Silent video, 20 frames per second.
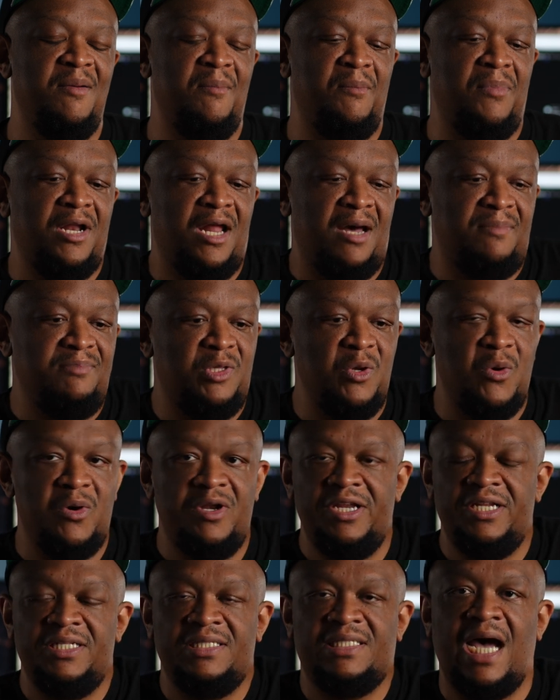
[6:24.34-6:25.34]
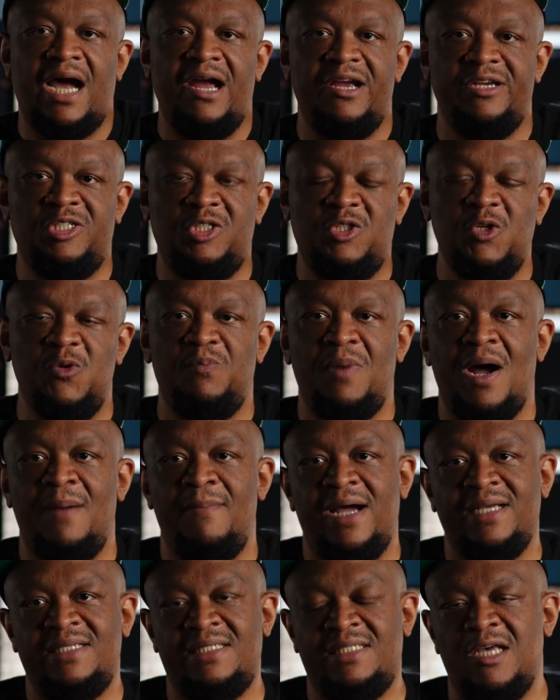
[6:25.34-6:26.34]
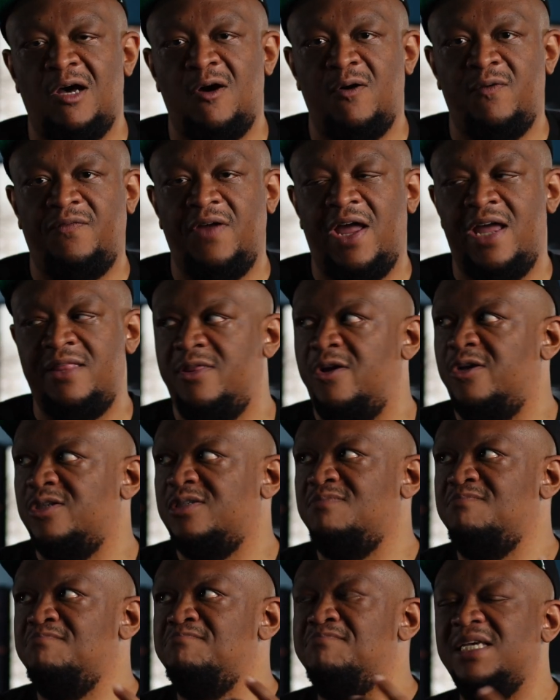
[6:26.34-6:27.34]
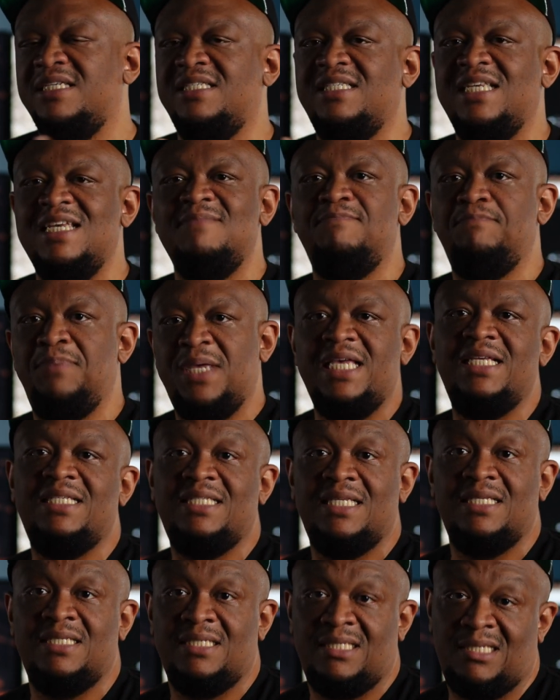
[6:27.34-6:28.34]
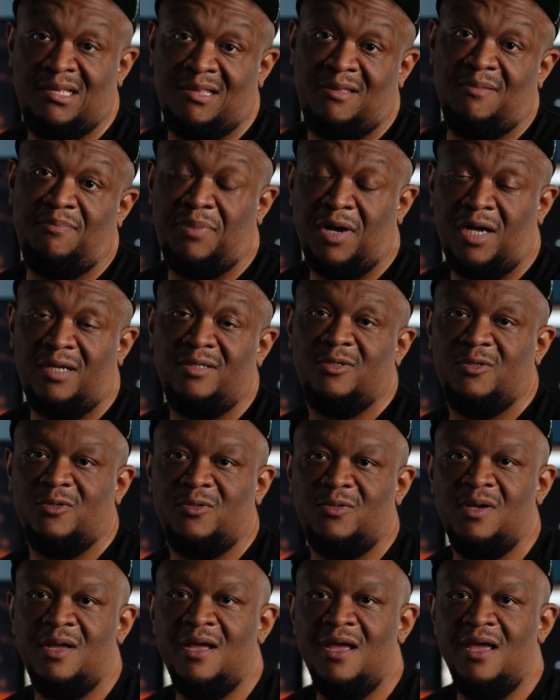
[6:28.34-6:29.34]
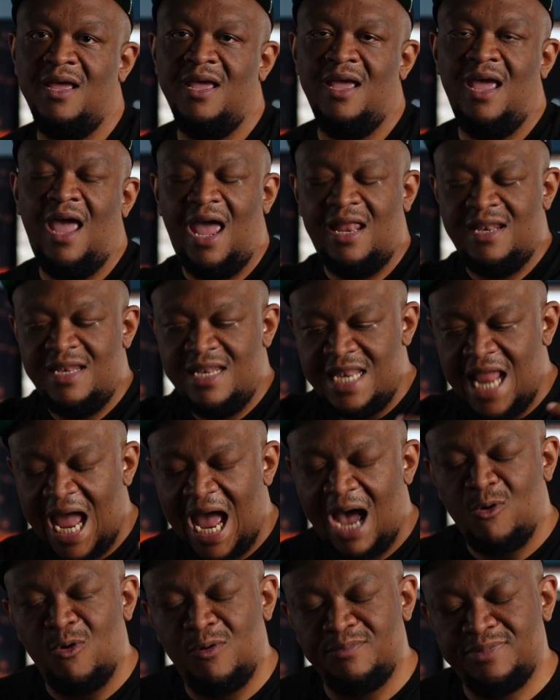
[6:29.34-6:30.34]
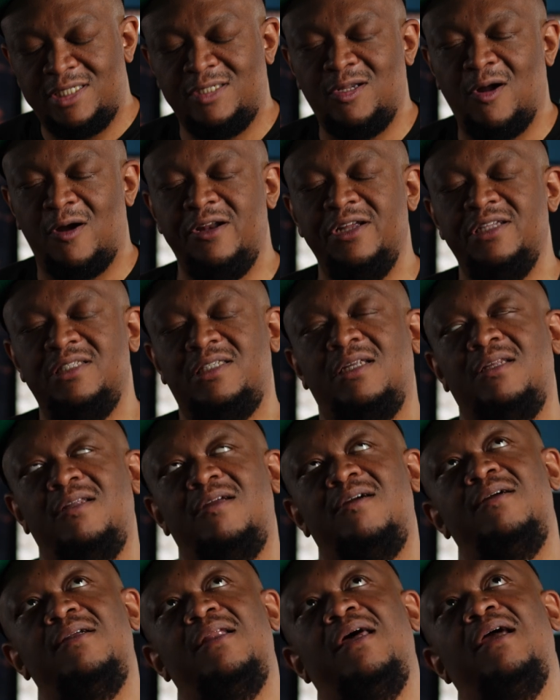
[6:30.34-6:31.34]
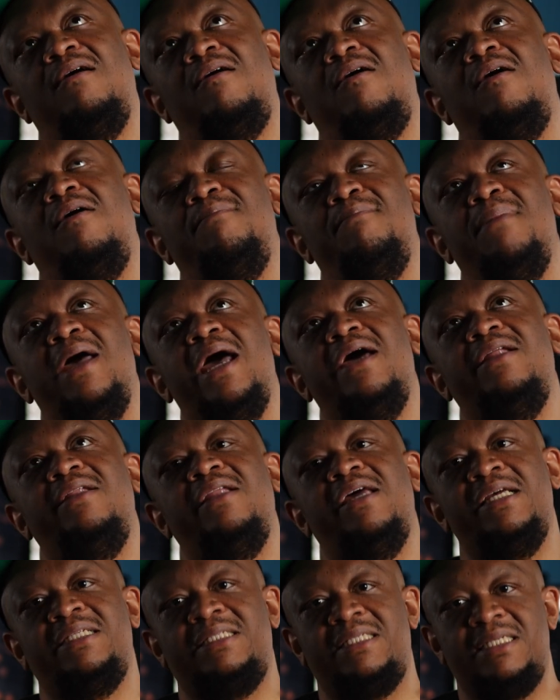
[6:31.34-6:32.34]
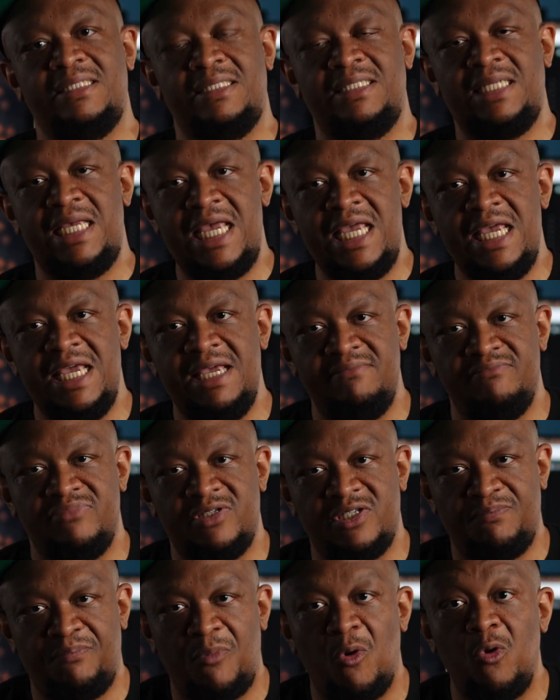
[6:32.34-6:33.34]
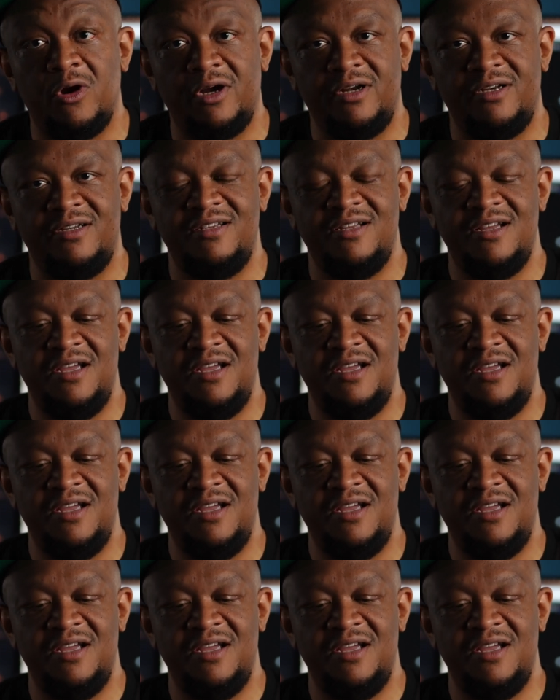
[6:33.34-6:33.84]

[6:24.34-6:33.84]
but I'm doing an entire shoot by myself and there's missing pieces to the puzzle. And now I'm starting to learn oh man, it's a team sport.